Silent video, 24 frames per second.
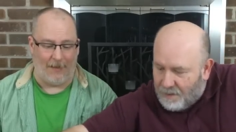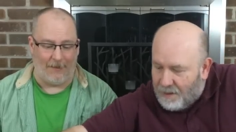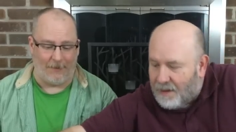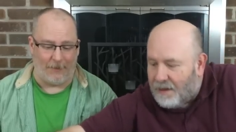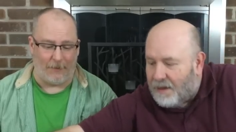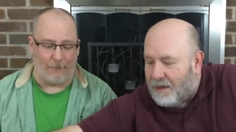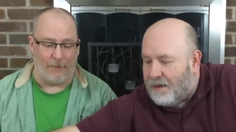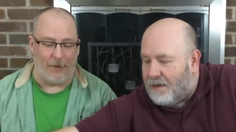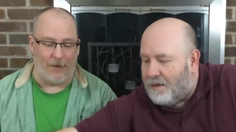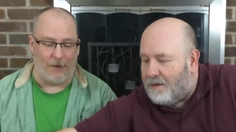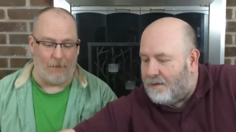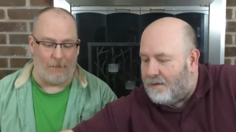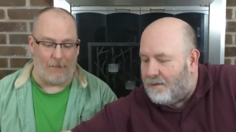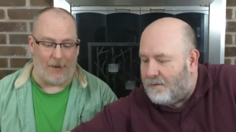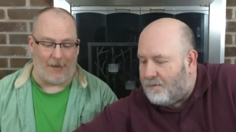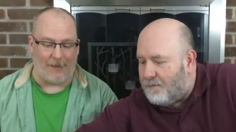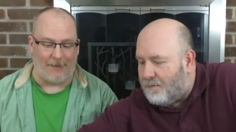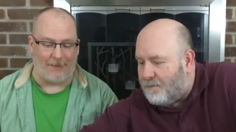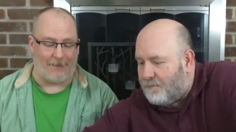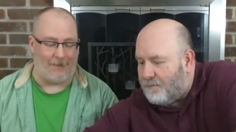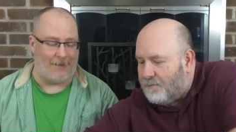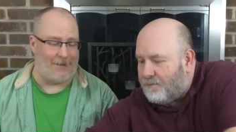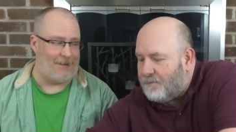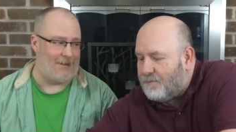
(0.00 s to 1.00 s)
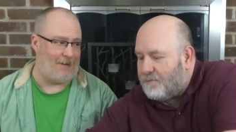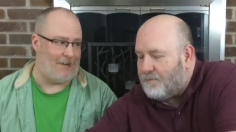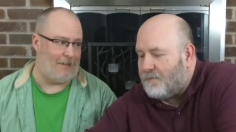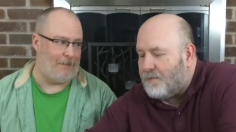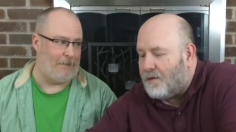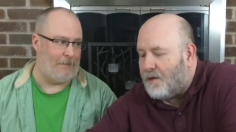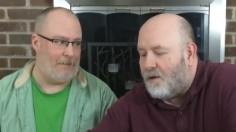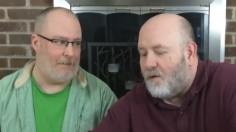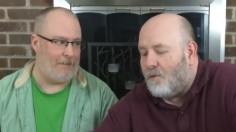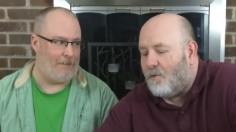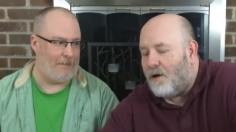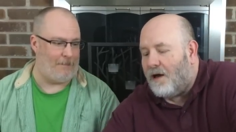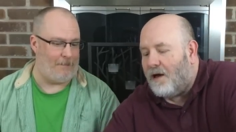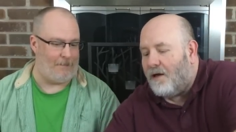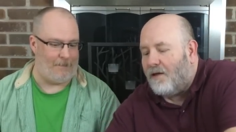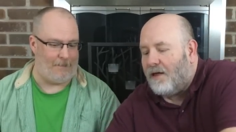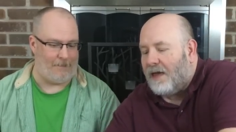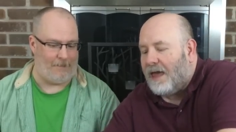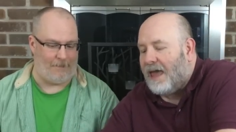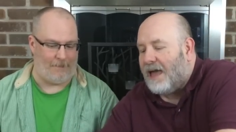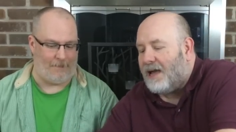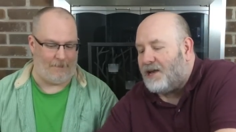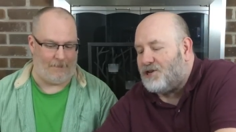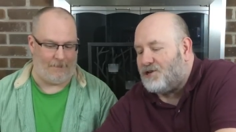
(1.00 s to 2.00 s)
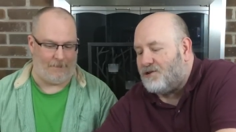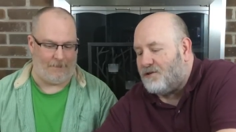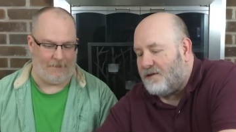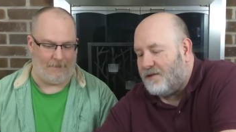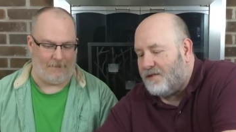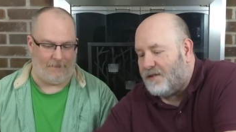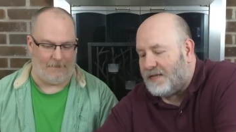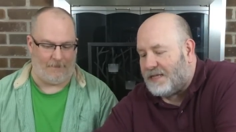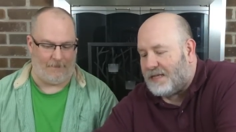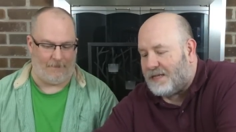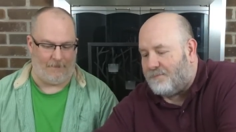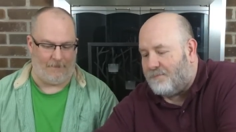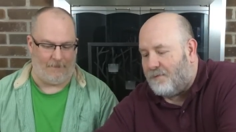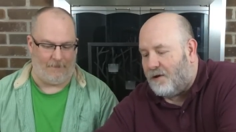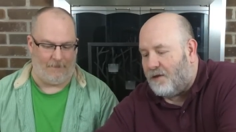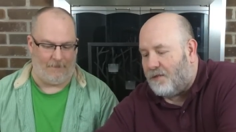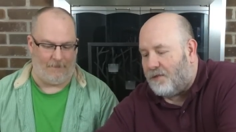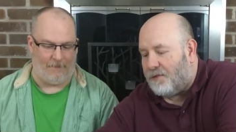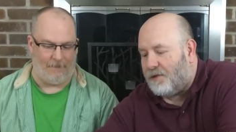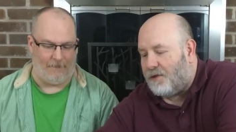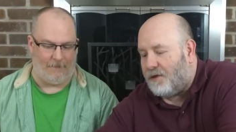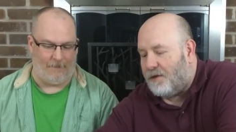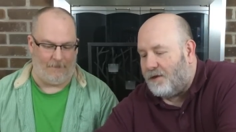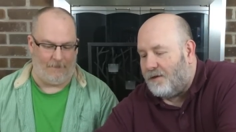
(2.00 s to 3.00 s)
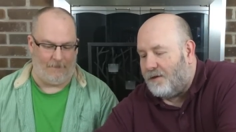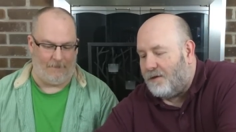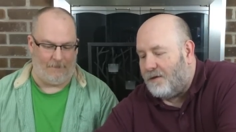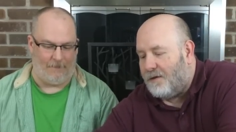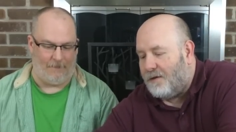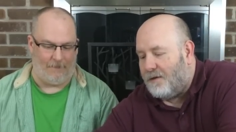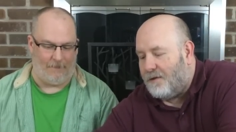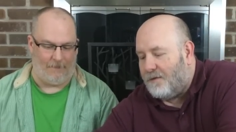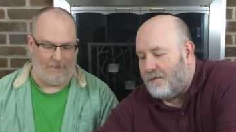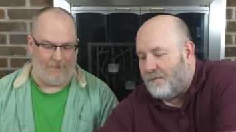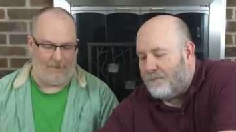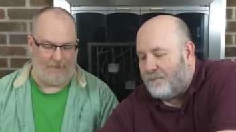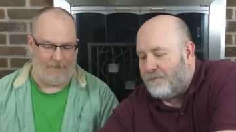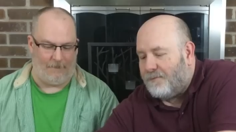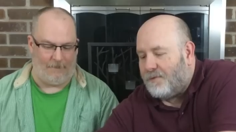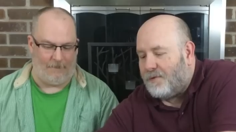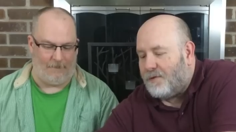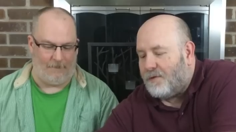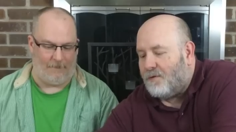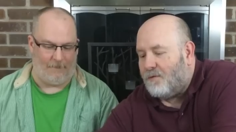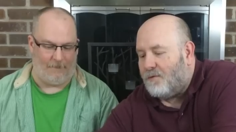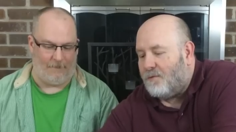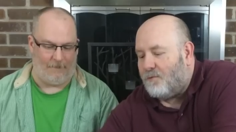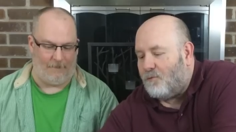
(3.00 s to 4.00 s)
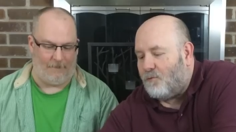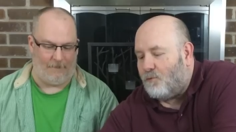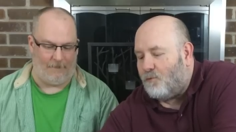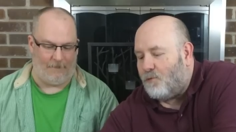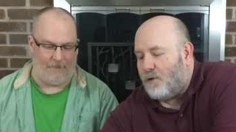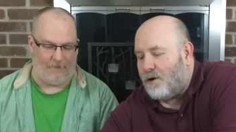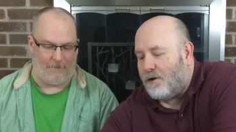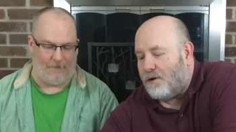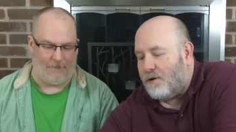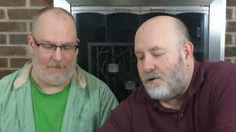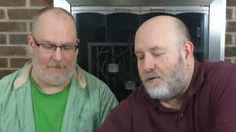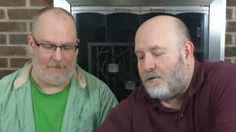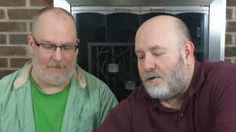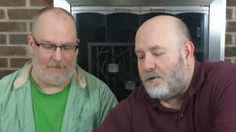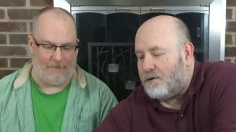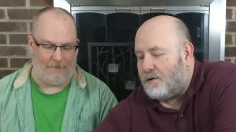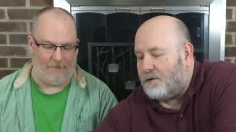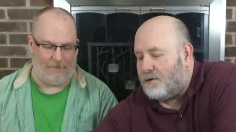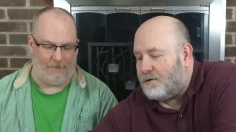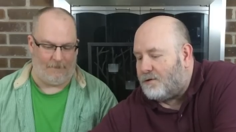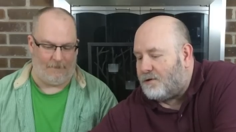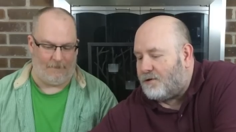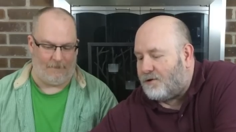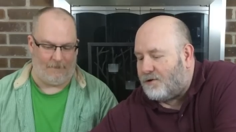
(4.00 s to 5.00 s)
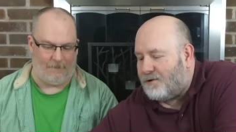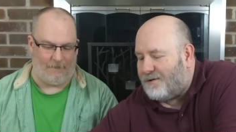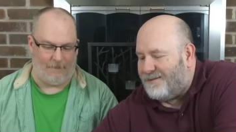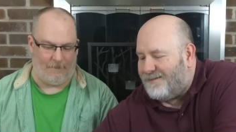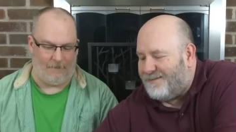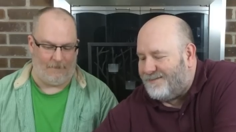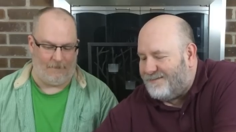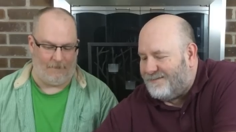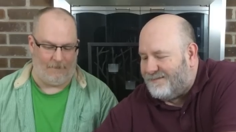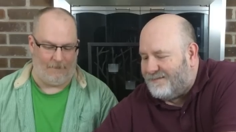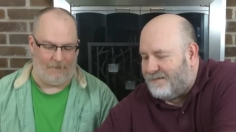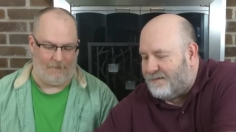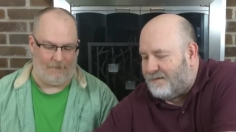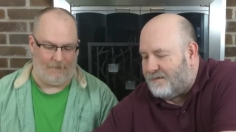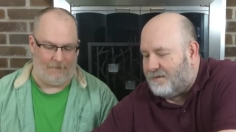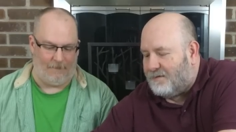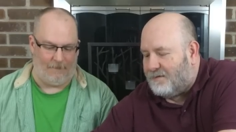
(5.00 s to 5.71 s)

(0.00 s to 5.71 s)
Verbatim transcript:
Speaker 1: It's a
Speaker 2: bigger box this time.
Speaker 1: Well, actually this month, we're... Ugh,